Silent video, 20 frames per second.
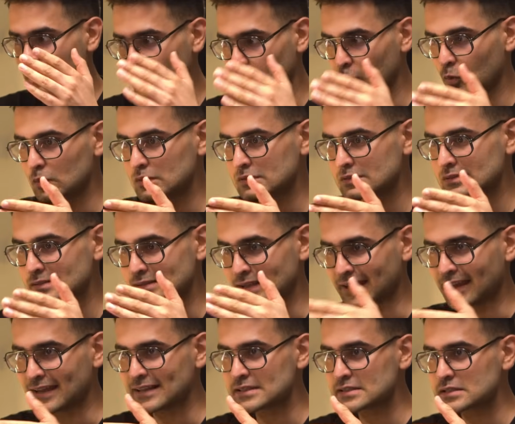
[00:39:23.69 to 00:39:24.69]
closed
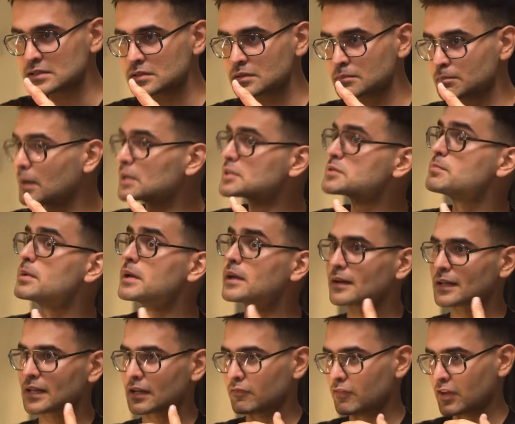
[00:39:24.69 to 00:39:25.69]
tickets much
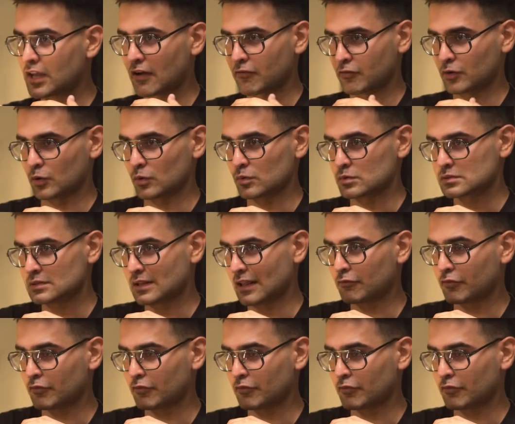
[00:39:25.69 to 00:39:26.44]
bigger than we have closed.